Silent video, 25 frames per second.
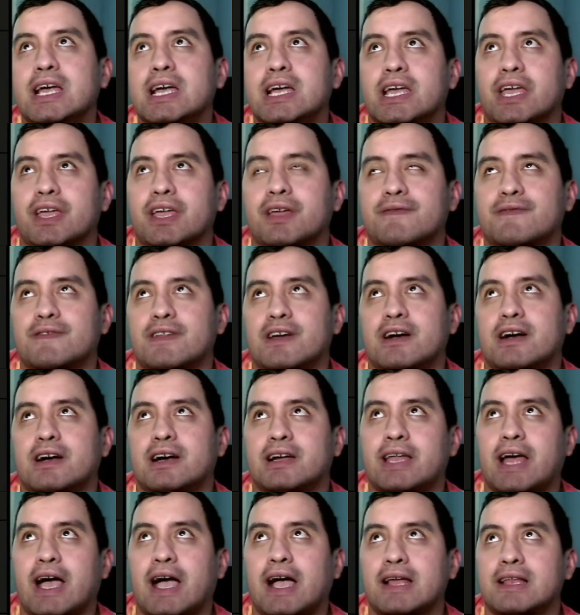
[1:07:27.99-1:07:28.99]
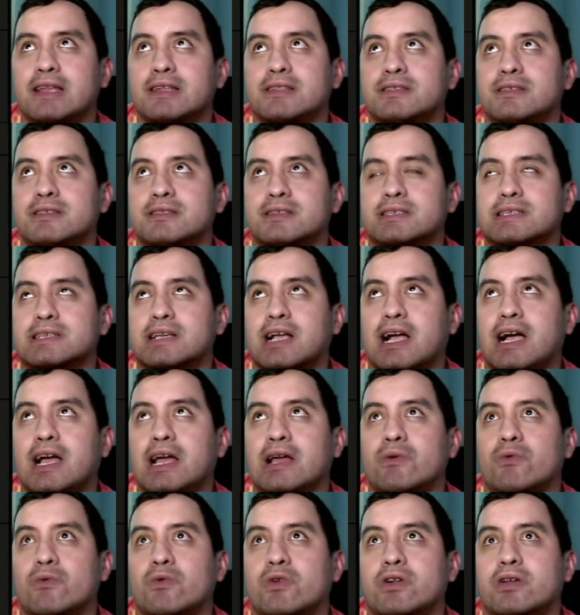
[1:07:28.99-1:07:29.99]
If not an island in the sky
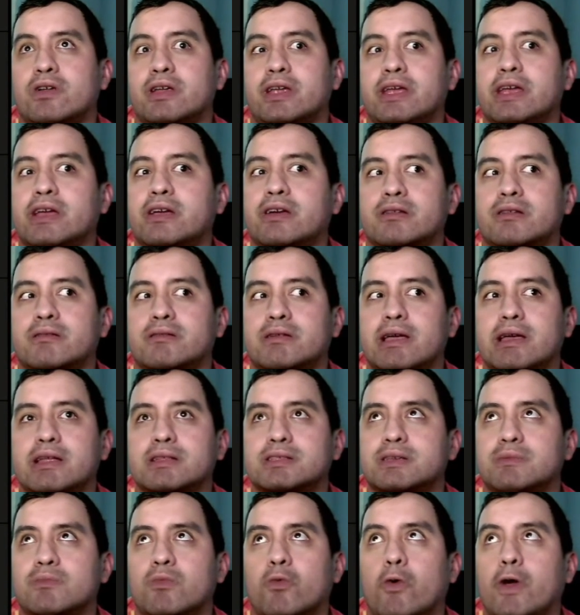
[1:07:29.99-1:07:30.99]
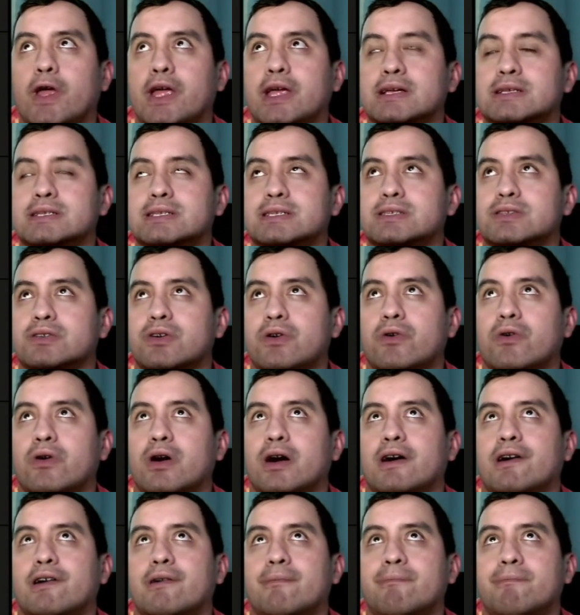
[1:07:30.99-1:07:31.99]
where he could get some wings. So
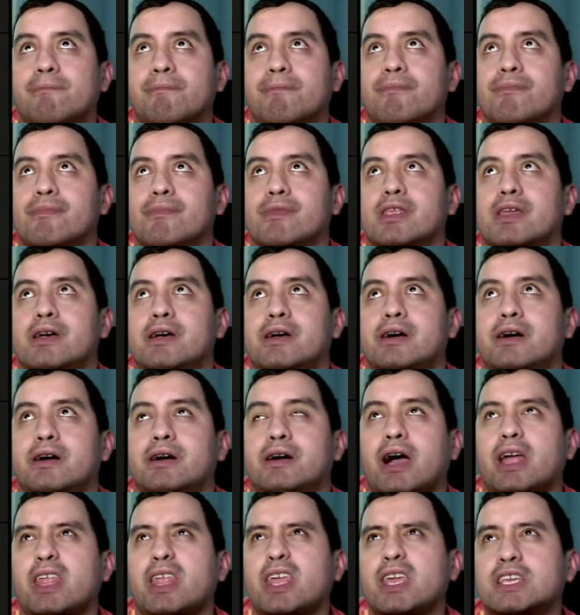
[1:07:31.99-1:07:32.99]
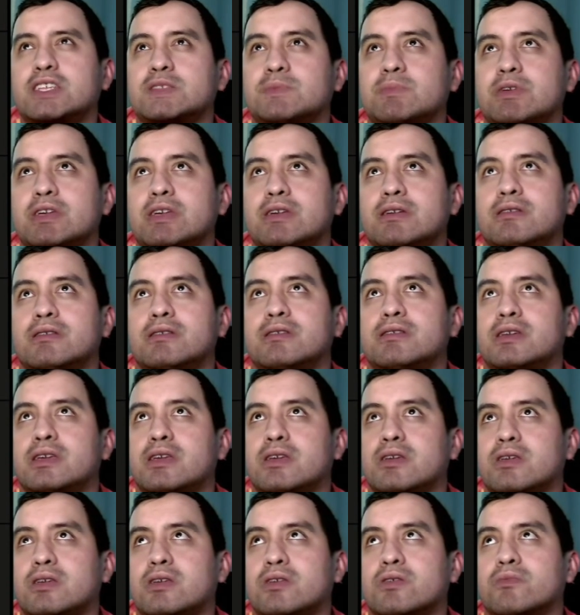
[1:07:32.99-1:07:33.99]
I think he's B.
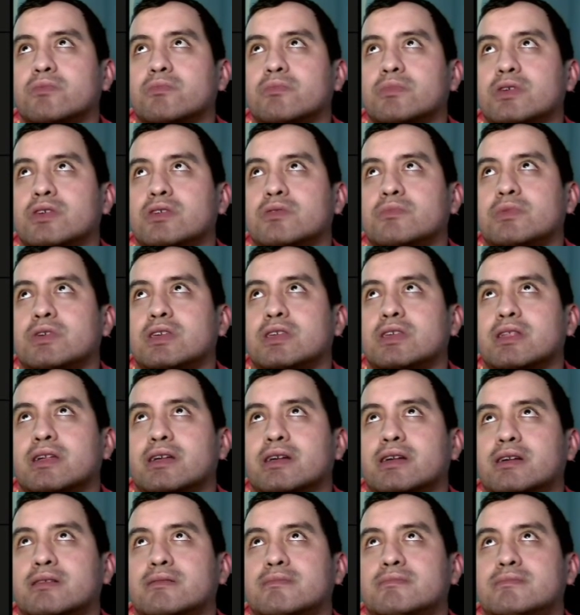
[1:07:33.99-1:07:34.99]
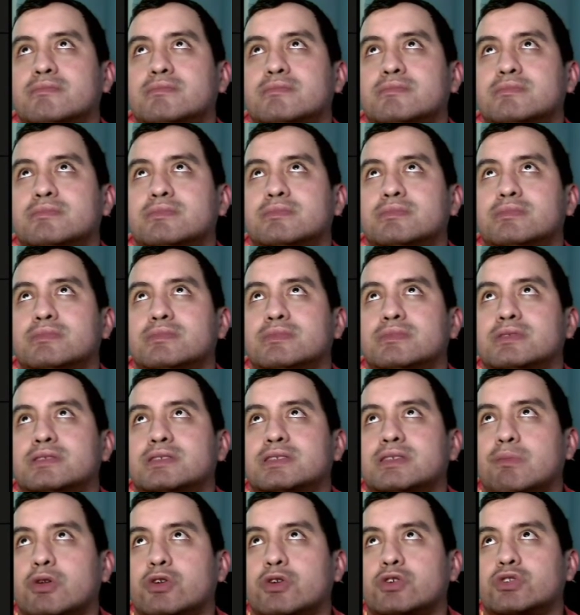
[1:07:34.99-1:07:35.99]
He'll be like
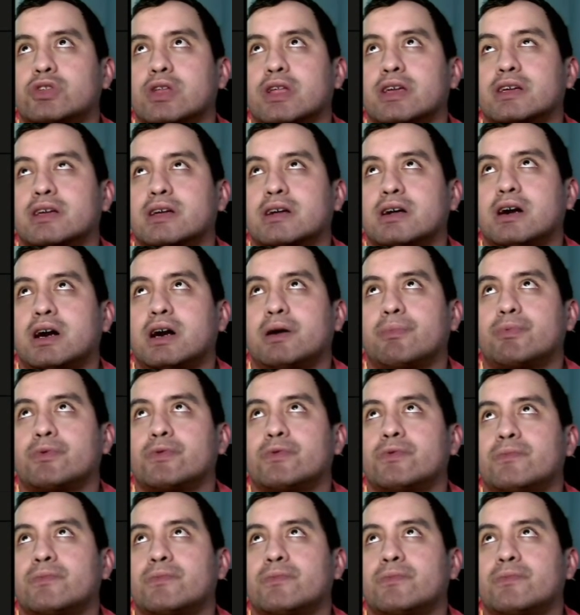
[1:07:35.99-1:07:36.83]
similar to like Apu.